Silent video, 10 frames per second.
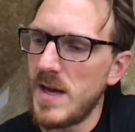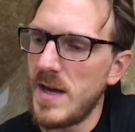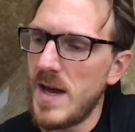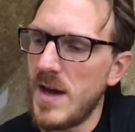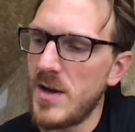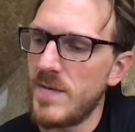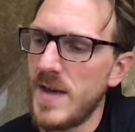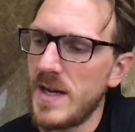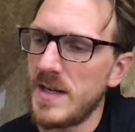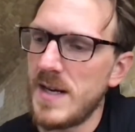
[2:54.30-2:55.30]
out of
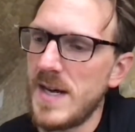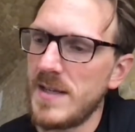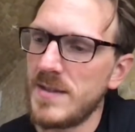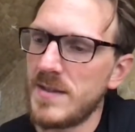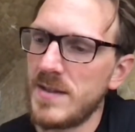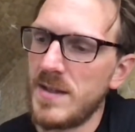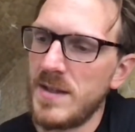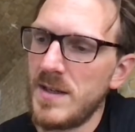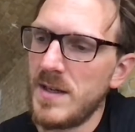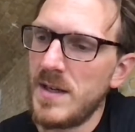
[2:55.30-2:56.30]
that class
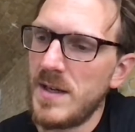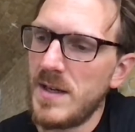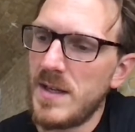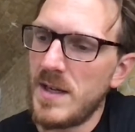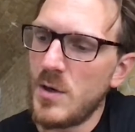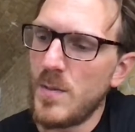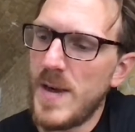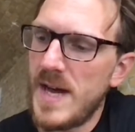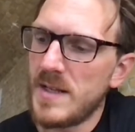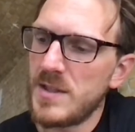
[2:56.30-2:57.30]
and then go
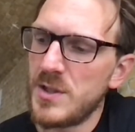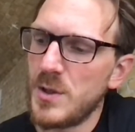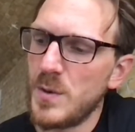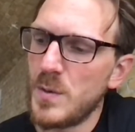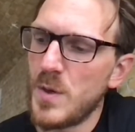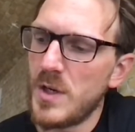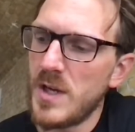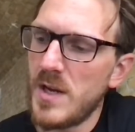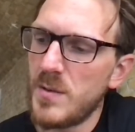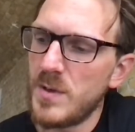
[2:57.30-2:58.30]
back to
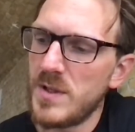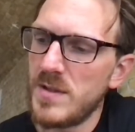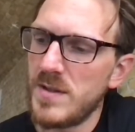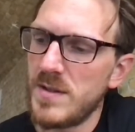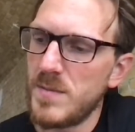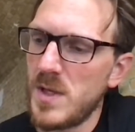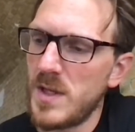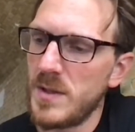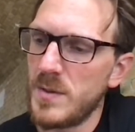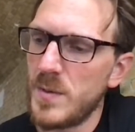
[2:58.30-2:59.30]
workout, which is the small
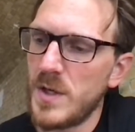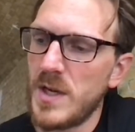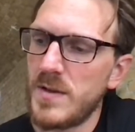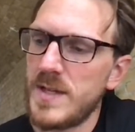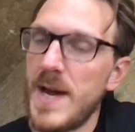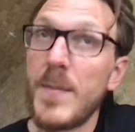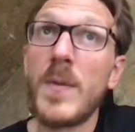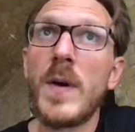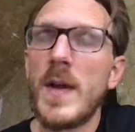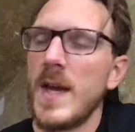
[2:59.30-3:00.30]
workout tab,
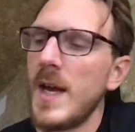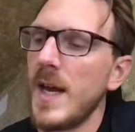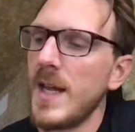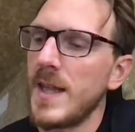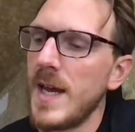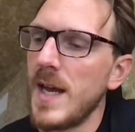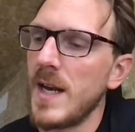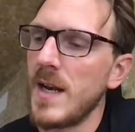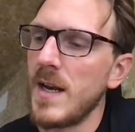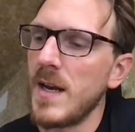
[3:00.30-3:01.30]
and
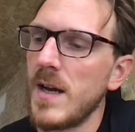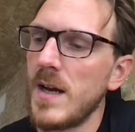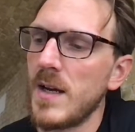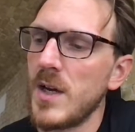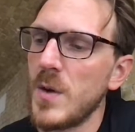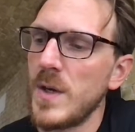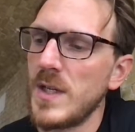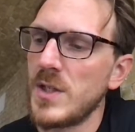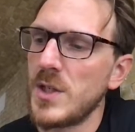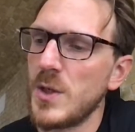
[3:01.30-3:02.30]
then go
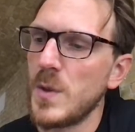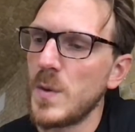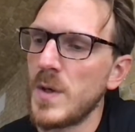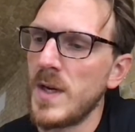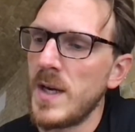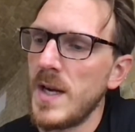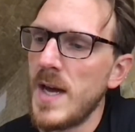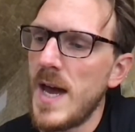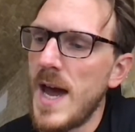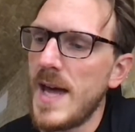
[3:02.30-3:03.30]
into
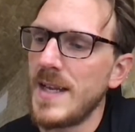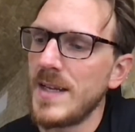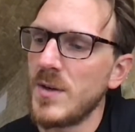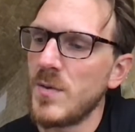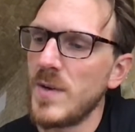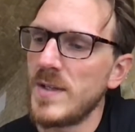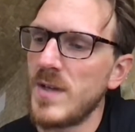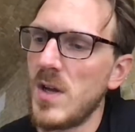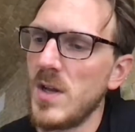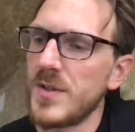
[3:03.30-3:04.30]
adding
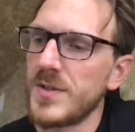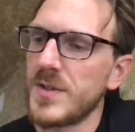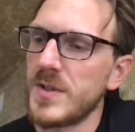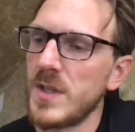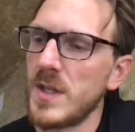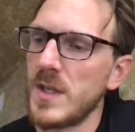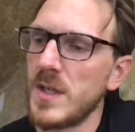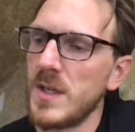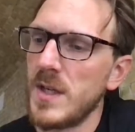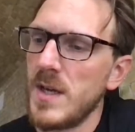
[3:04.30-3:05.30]
results,
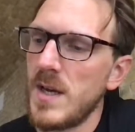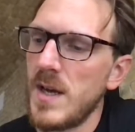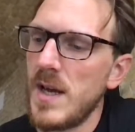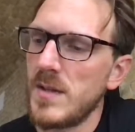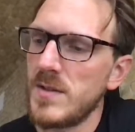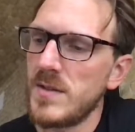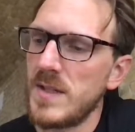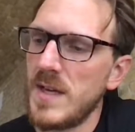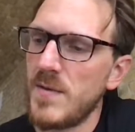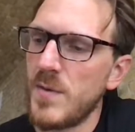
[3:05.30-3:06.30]
as you
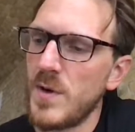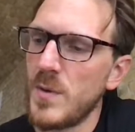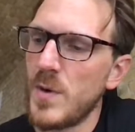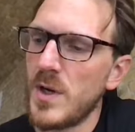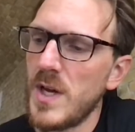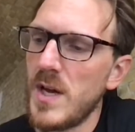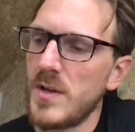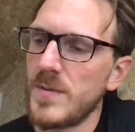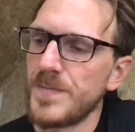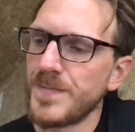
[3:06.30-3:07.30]
see, for the
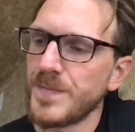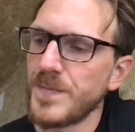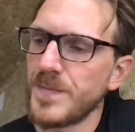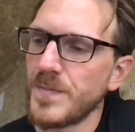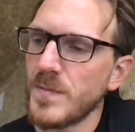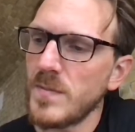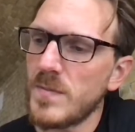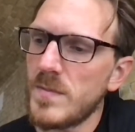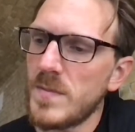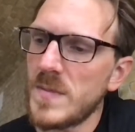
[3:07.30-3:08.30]
workout.
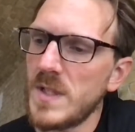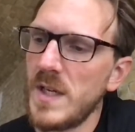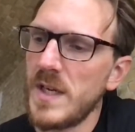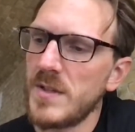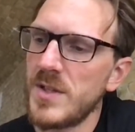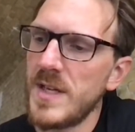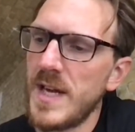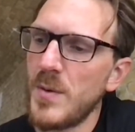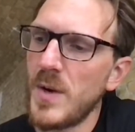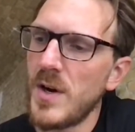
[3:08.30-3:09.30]
And
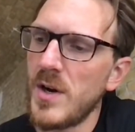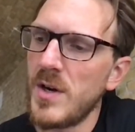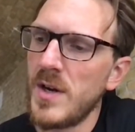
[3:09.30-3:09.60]
today we are